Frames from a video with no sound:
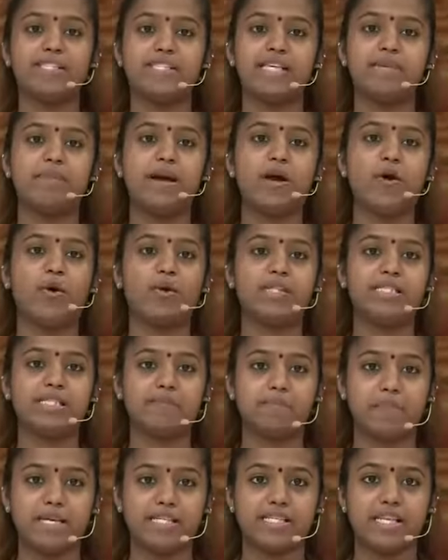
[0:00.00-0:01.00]
see my whole
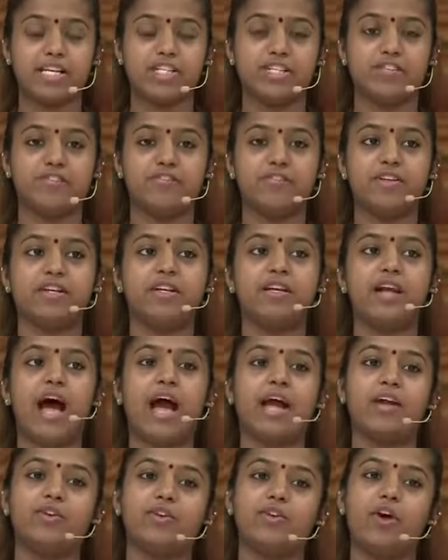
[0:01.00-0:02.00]
space has shifted.
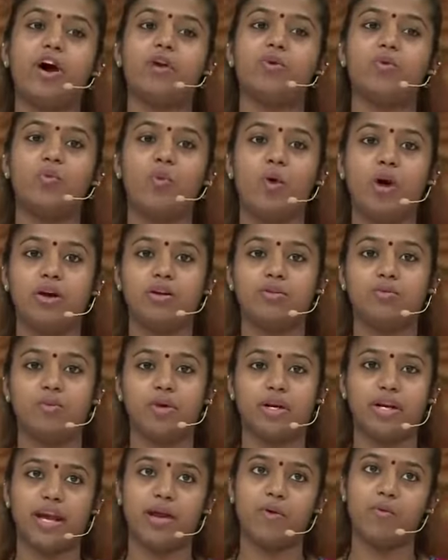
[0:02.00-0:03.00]
I do not want
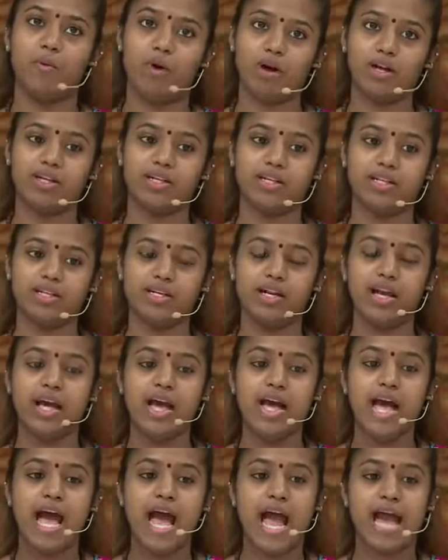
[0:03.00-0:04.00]
what I wanted.
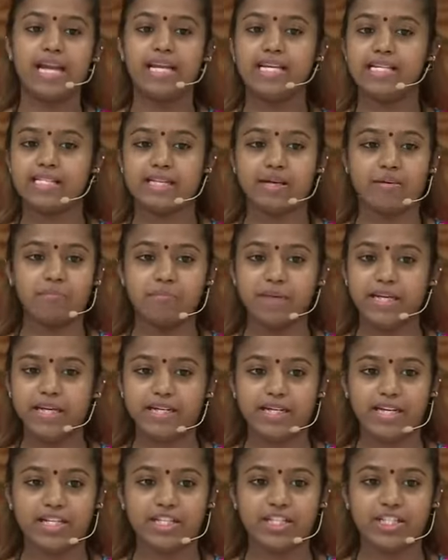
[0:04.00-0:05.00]
And he's
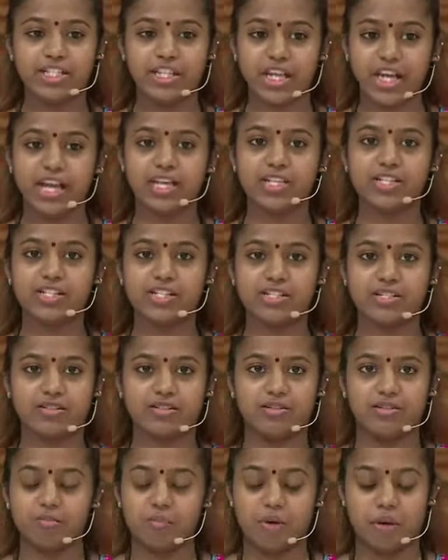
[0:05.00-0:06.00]
completely changed
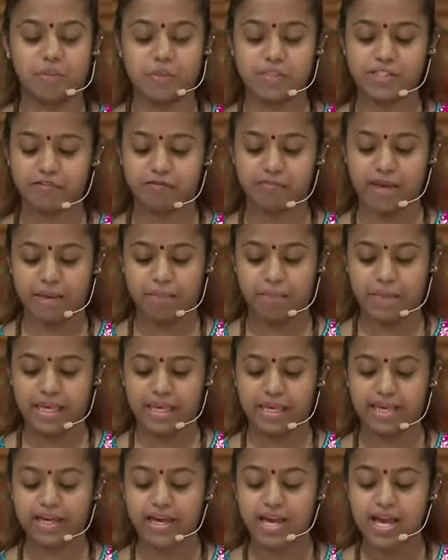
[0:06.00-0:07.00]
the purpose of my
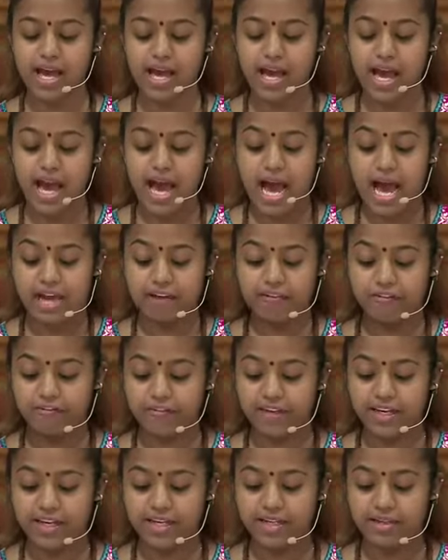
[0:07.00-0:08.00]
being. I
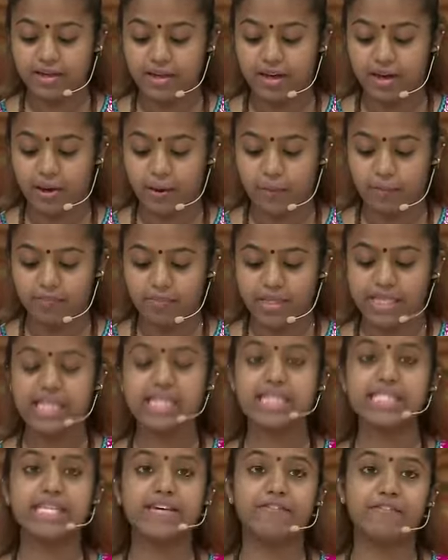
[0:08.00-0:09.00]
feel
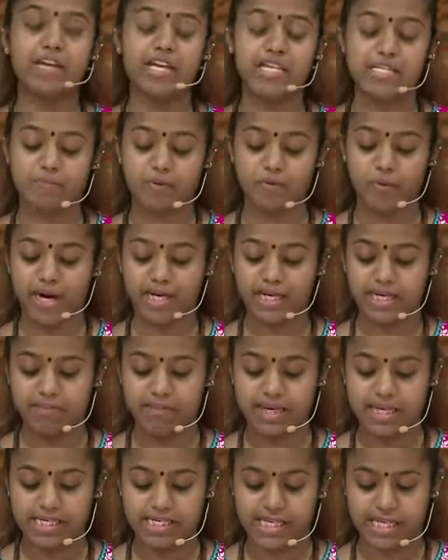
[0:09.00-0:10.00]
he's provided
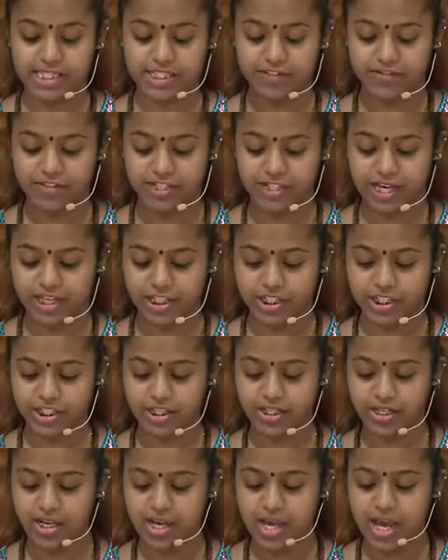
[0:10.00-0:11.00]
me a sense of
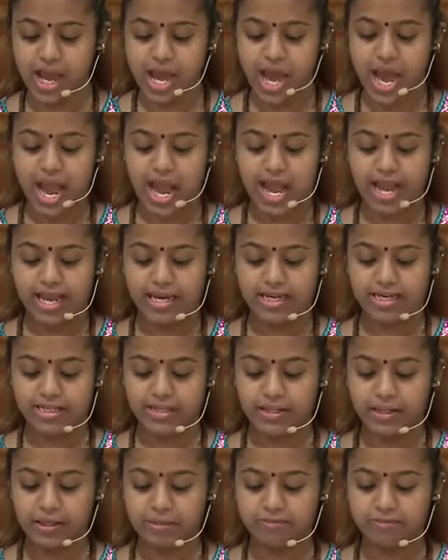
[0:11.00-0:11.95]
direction. And